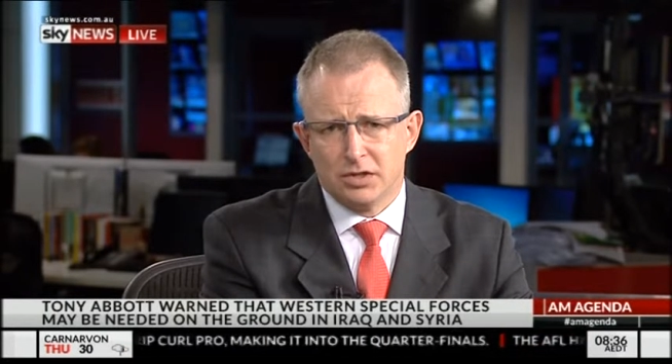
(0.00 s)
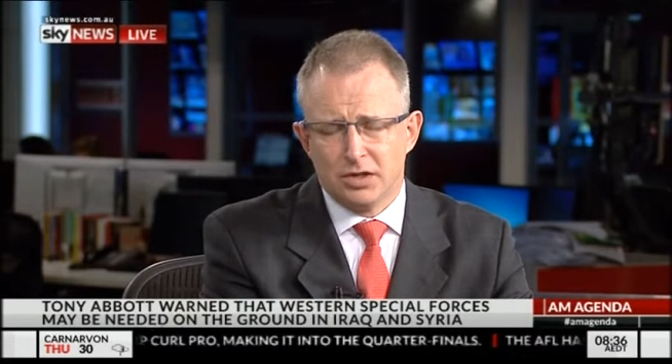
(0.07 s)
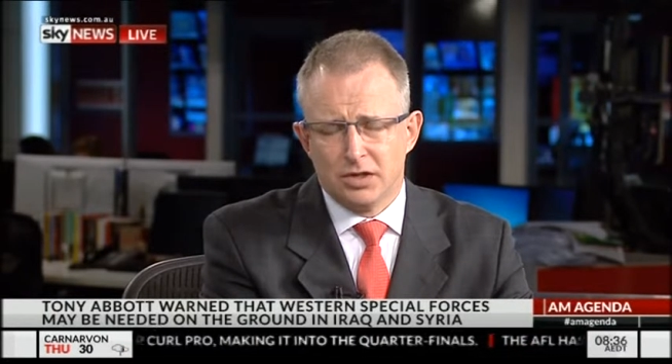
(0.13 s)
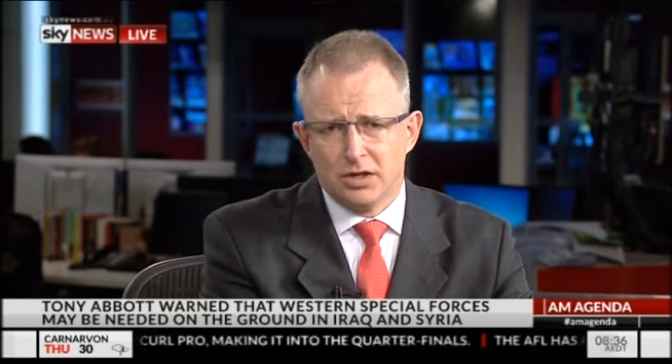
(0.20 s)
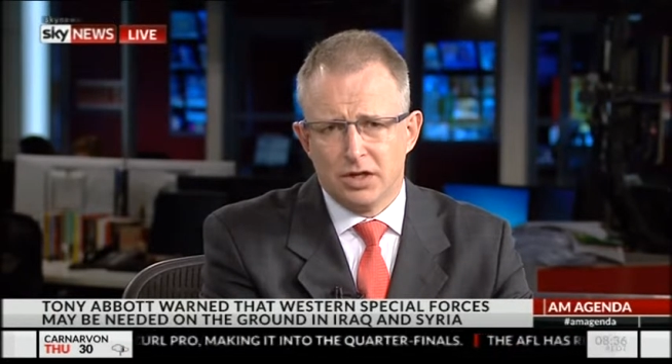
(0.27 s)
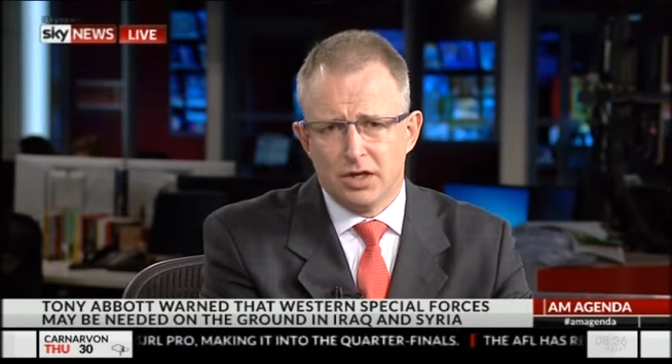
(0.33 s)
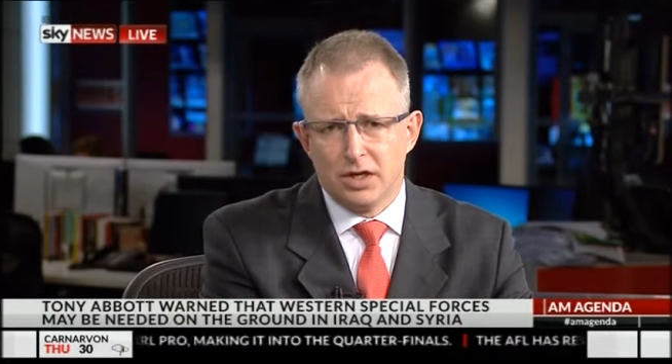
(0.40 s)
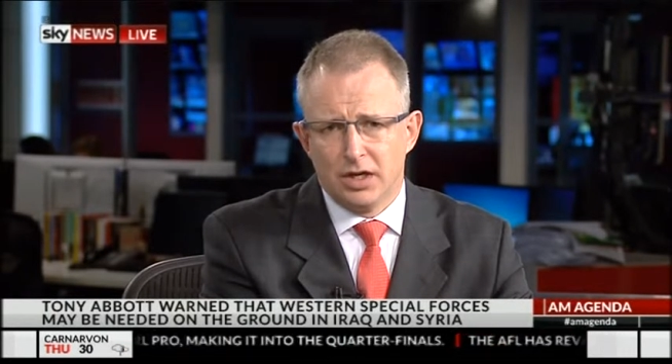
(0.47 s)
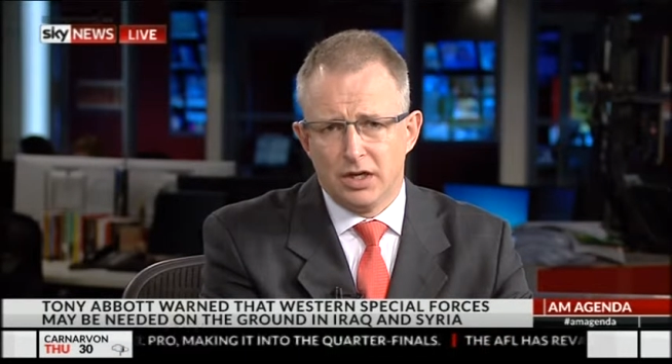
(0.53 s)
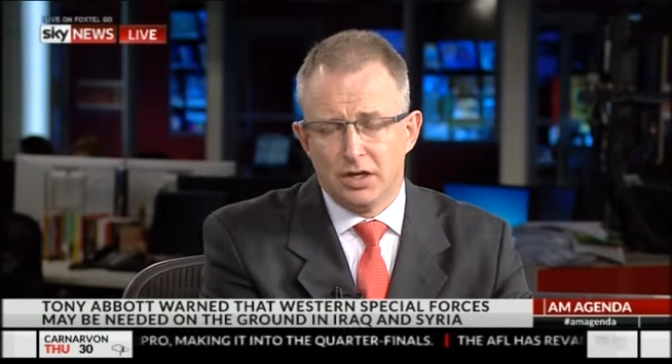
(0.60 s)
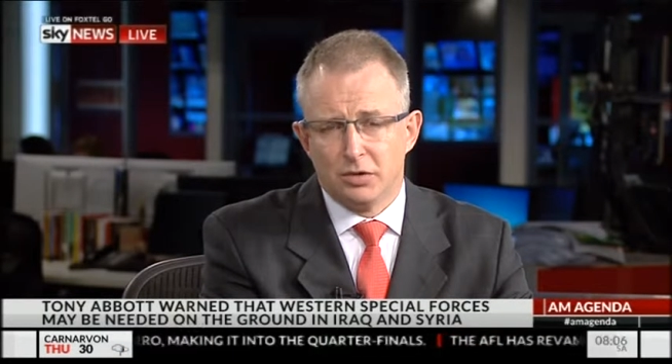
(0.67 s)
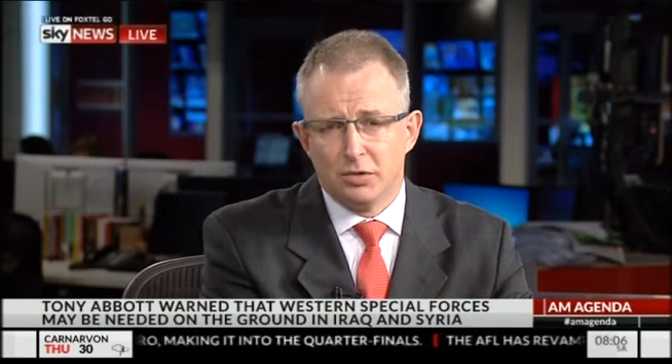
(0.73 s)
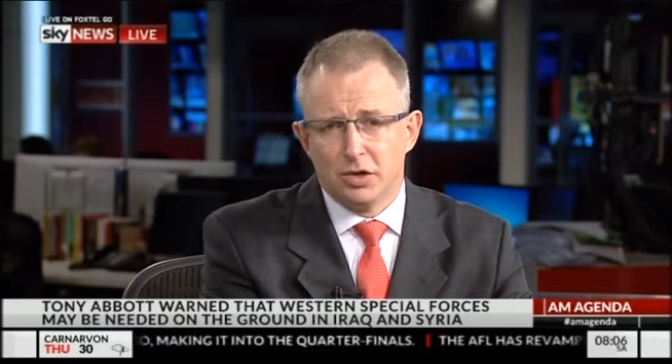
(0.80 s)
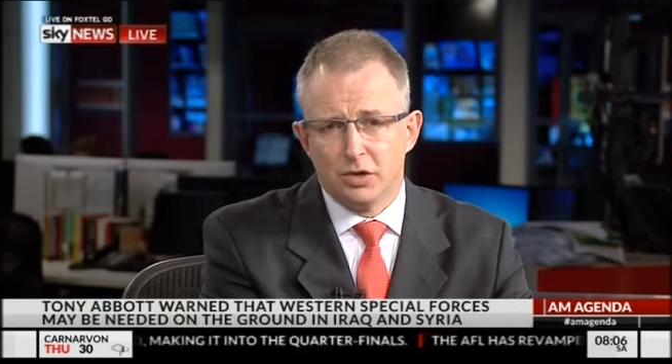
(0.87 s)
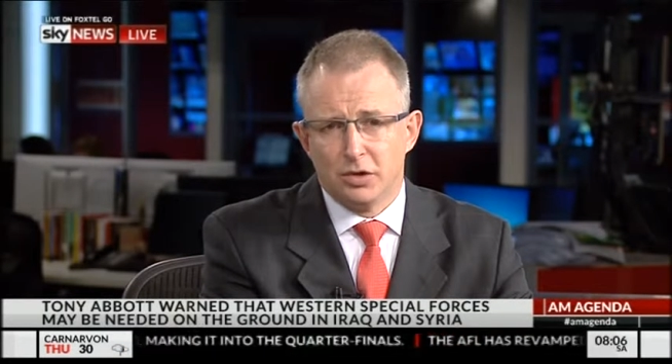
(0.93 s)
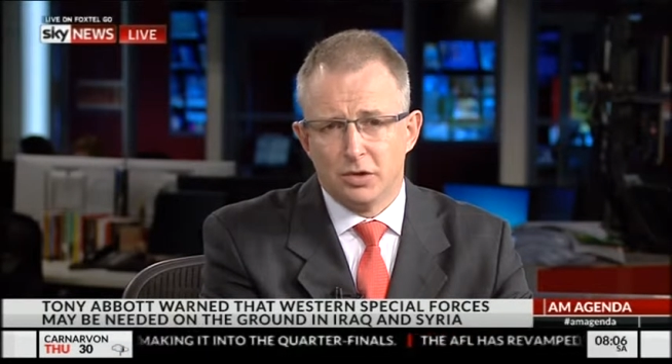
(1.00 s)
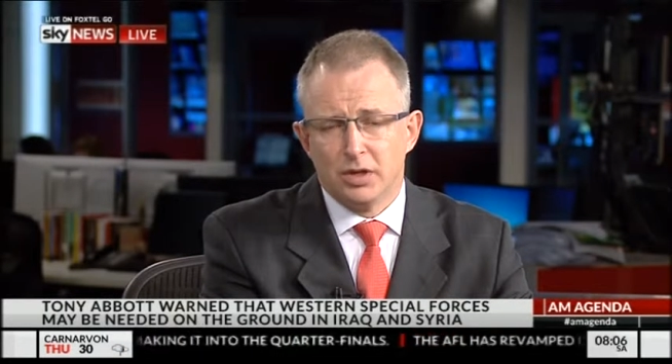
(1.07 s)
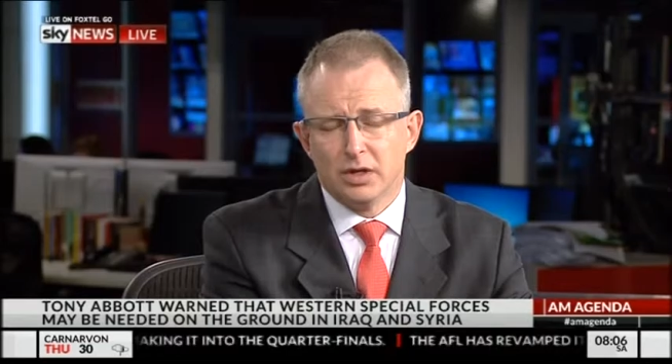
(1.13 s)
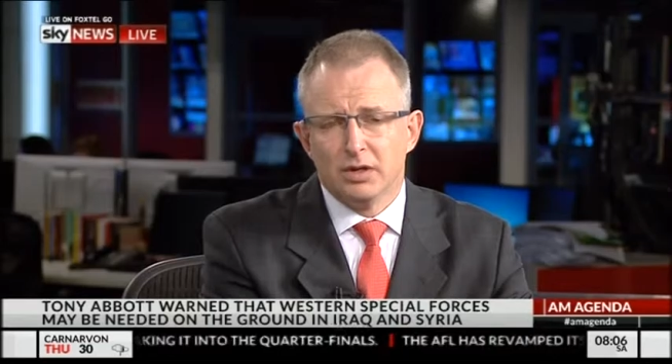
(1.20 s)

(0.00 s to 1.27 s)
on uh, Nauru